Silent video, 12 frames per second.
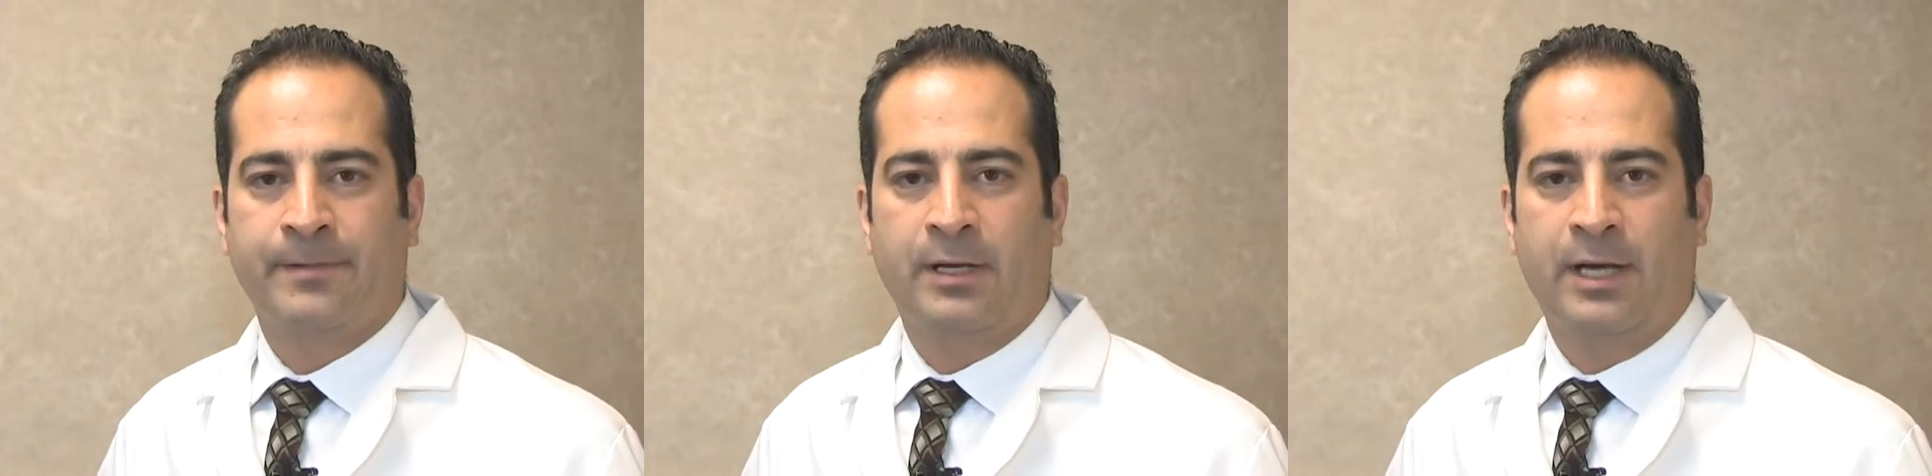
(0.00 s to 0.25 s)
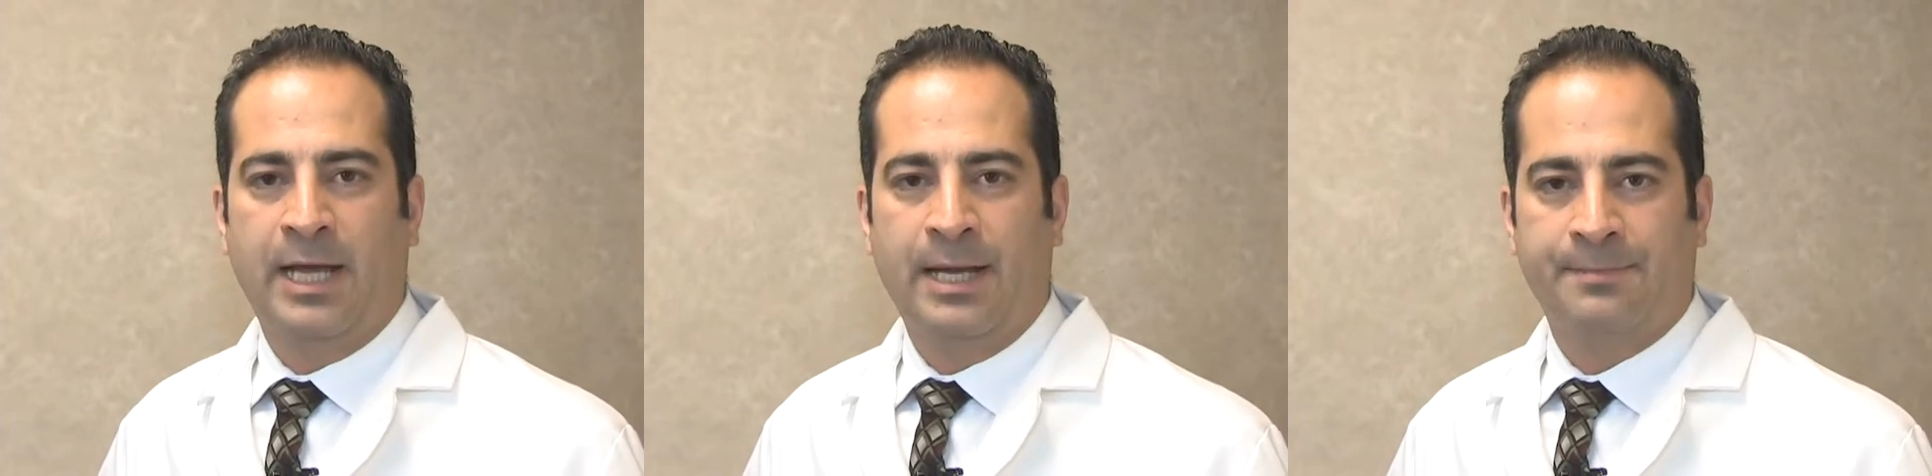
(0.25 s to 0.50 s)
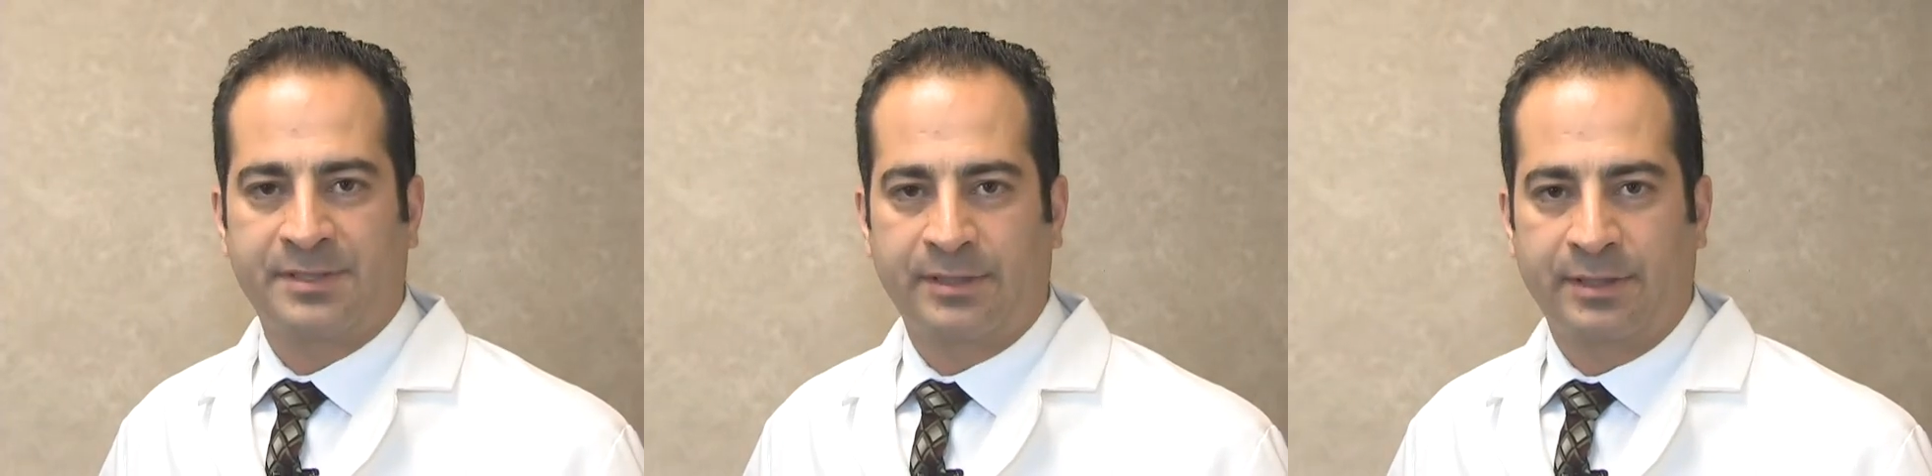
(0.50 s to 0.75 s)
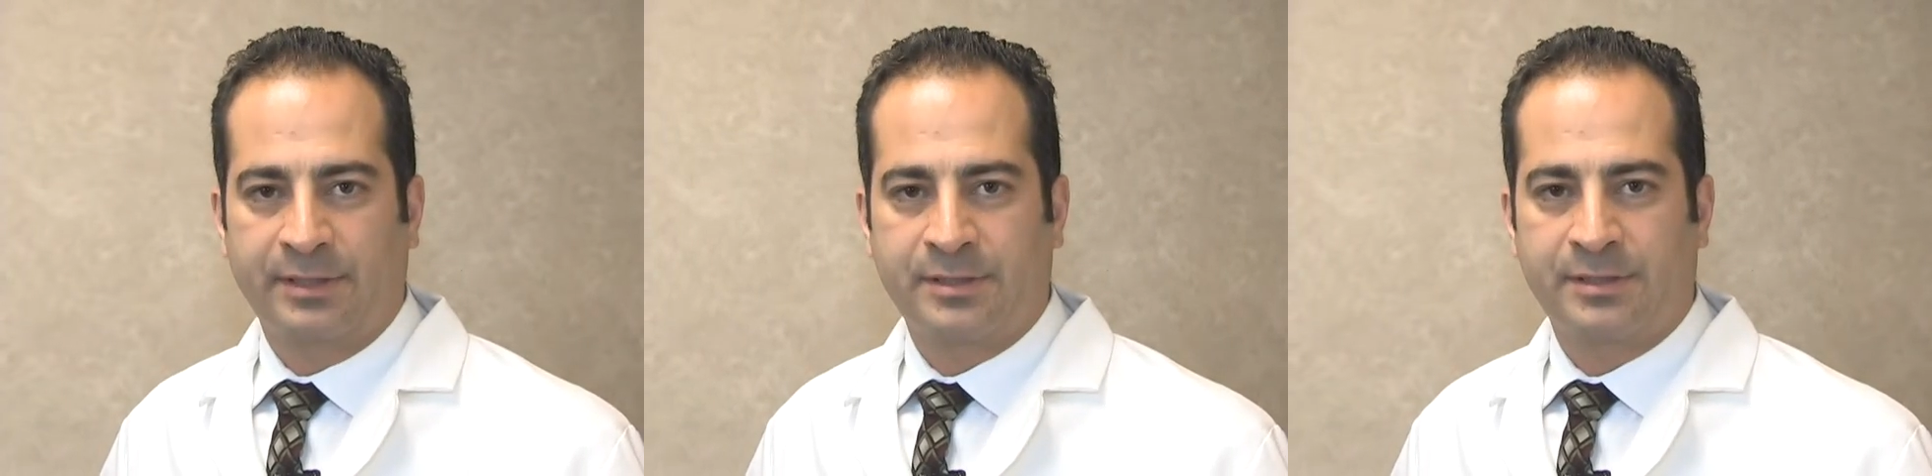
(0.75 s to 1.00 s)

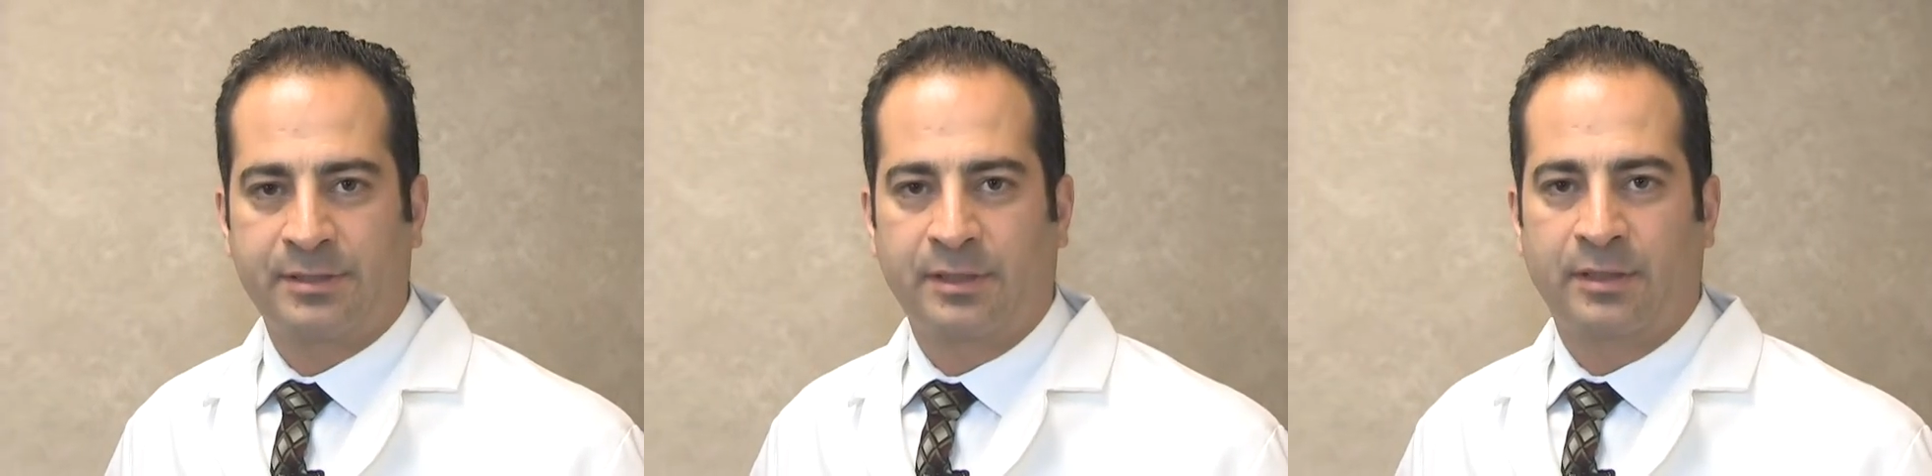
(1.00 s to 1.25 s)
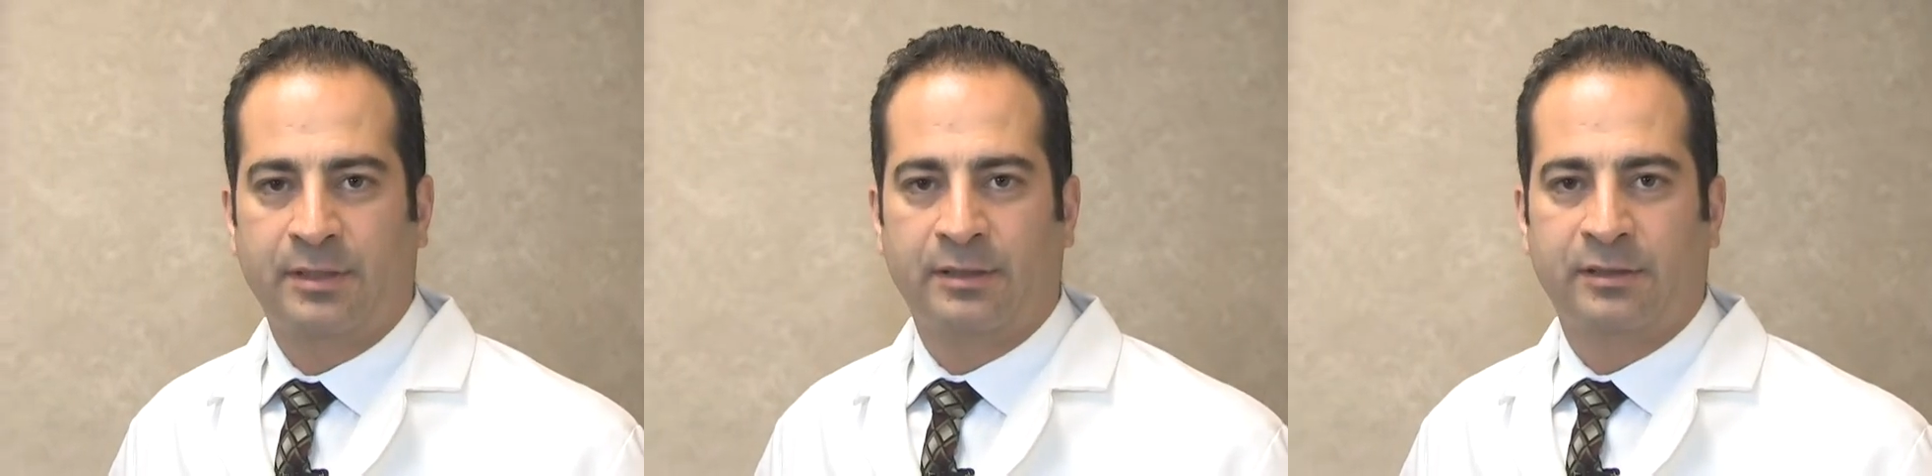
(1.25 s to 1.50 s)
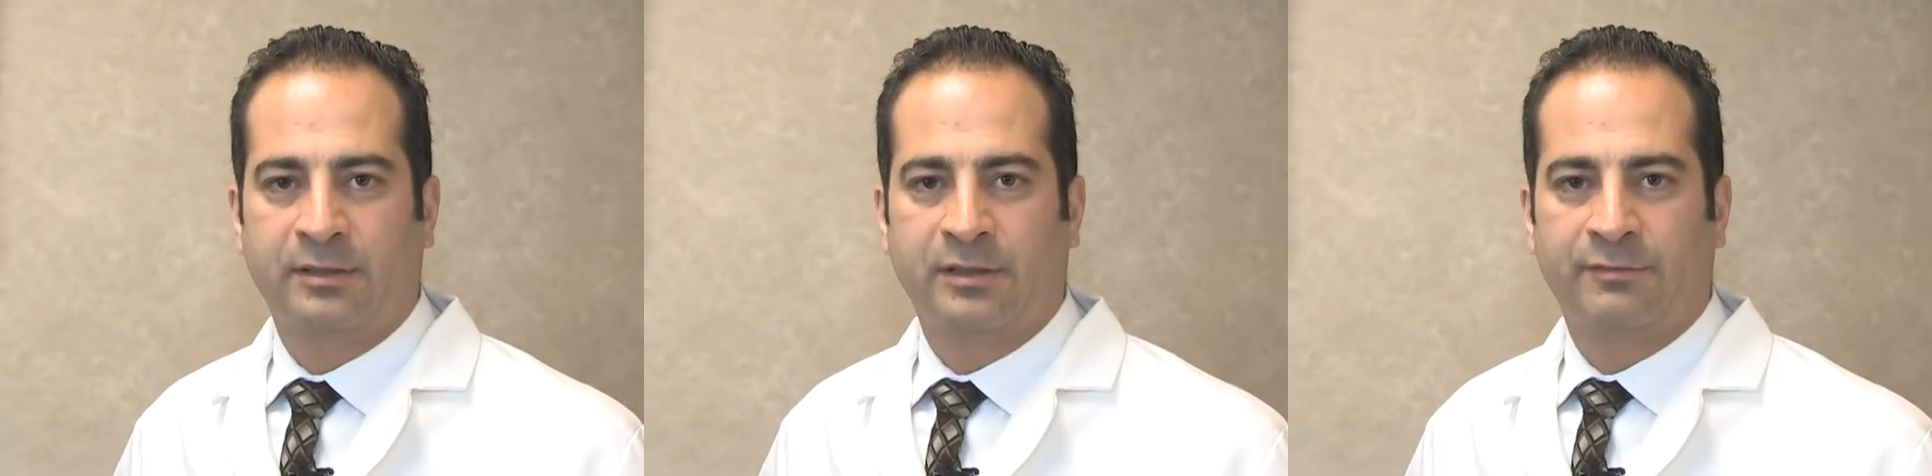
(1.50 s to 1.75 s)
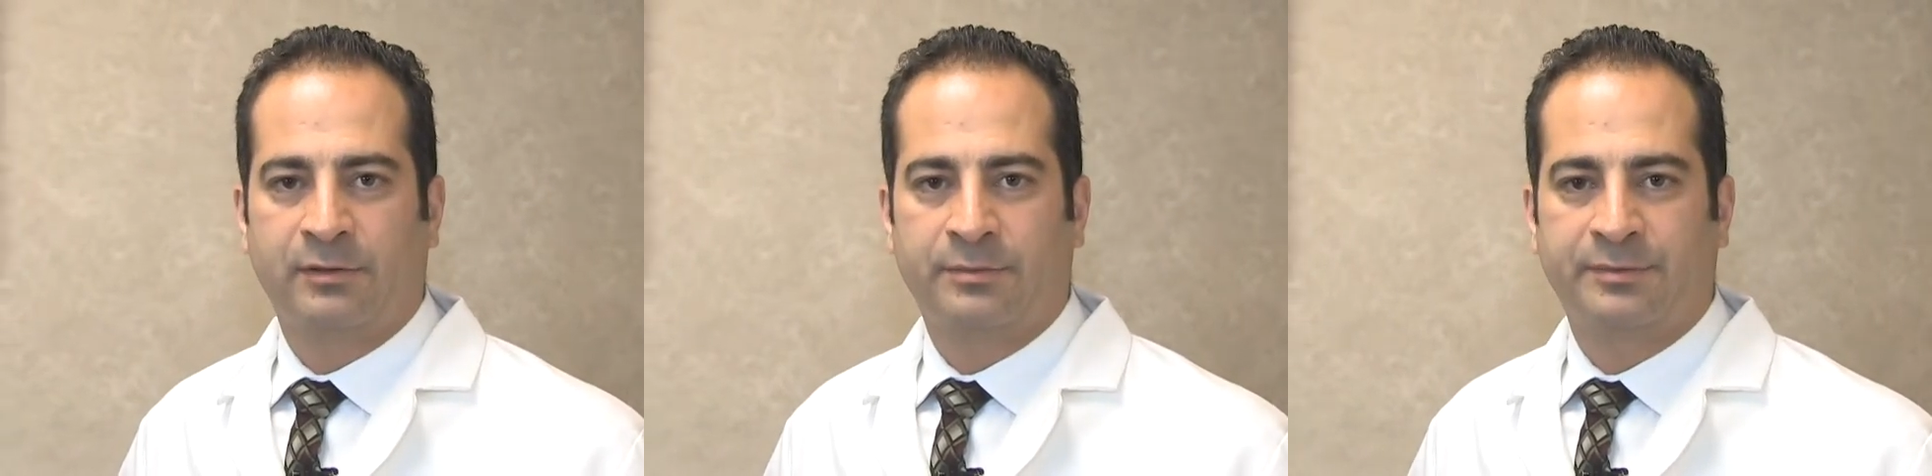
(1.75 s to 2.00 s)
abscess, and he
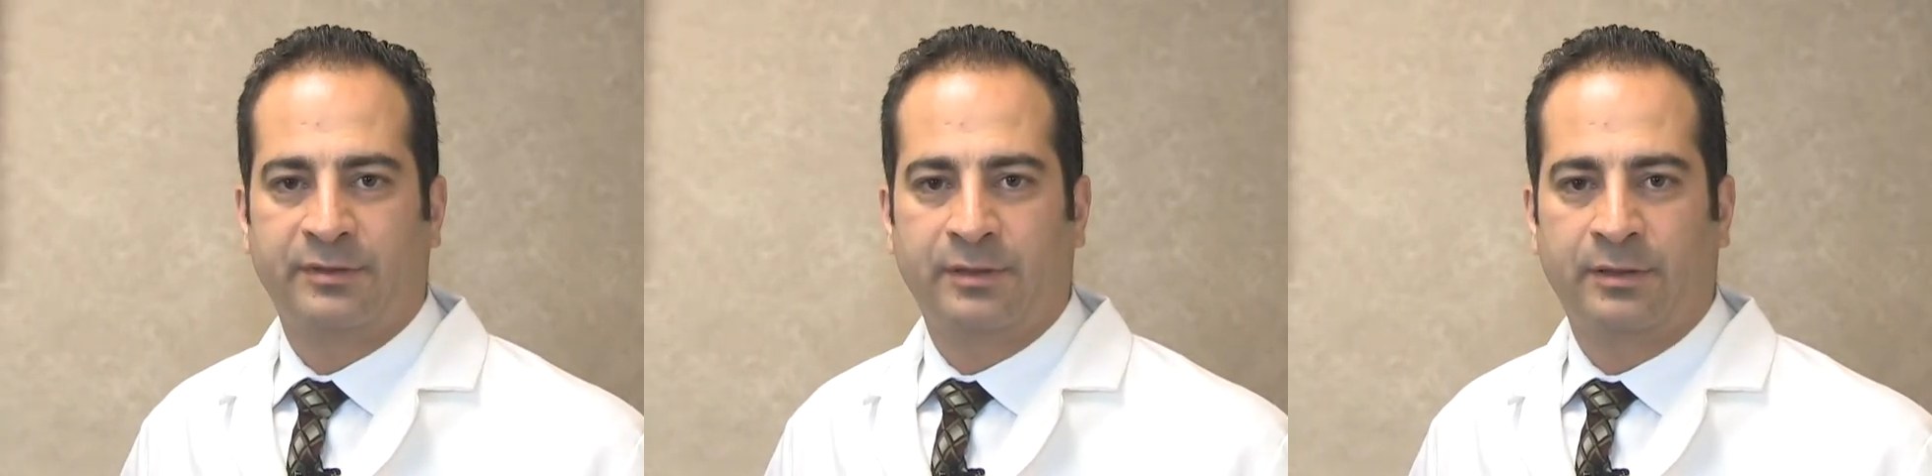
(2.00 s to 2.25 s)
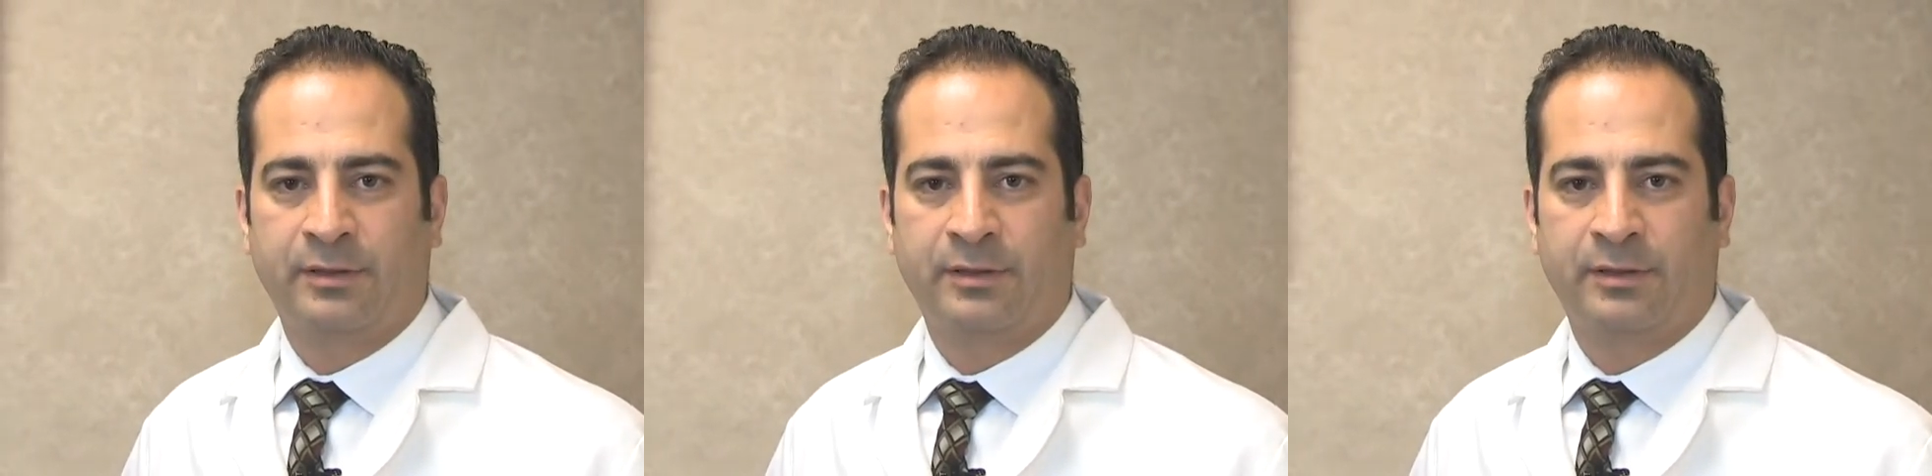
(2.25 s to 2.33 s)
developed